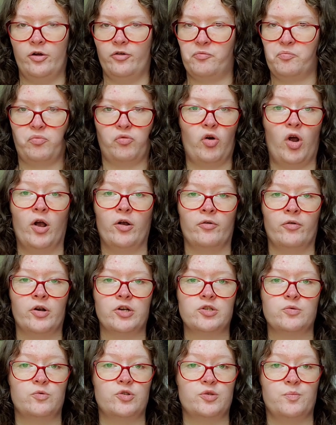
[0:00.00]
of
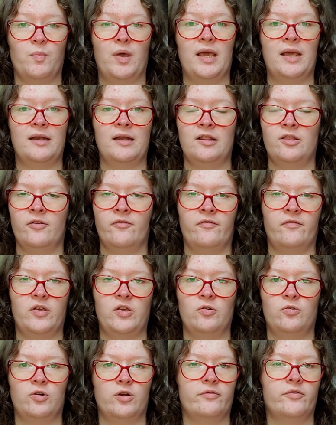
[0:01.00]
progress was made in the
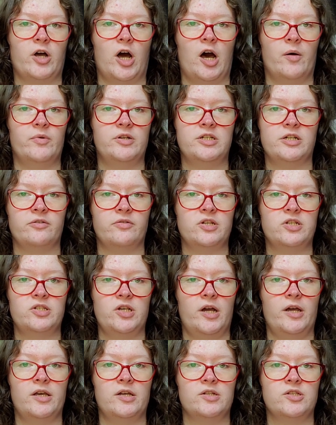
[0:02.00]
field of cometary
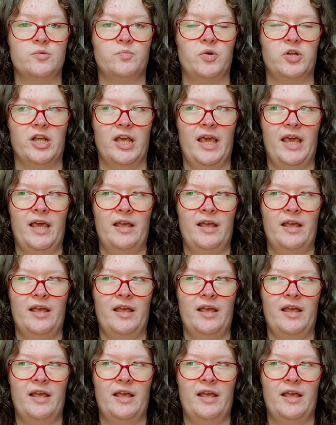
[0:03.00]
science, but